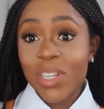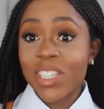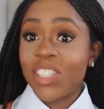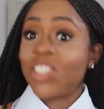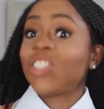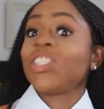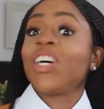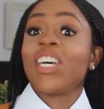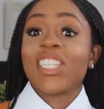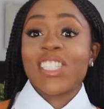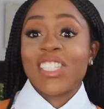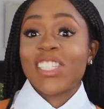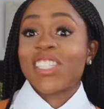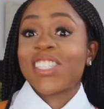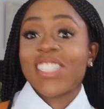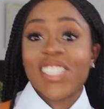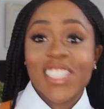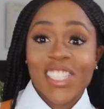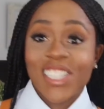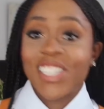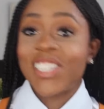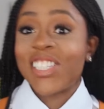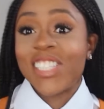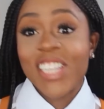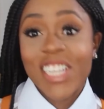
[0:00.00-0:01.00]
was just
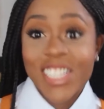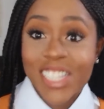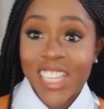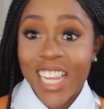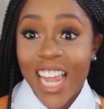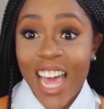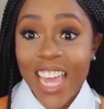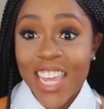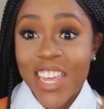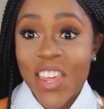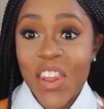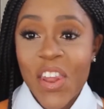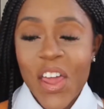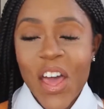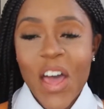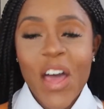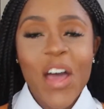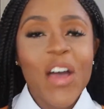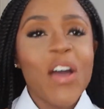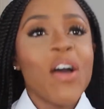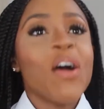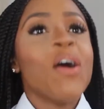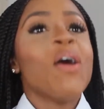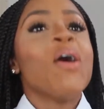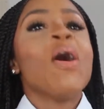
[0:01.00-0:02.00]
just lying there.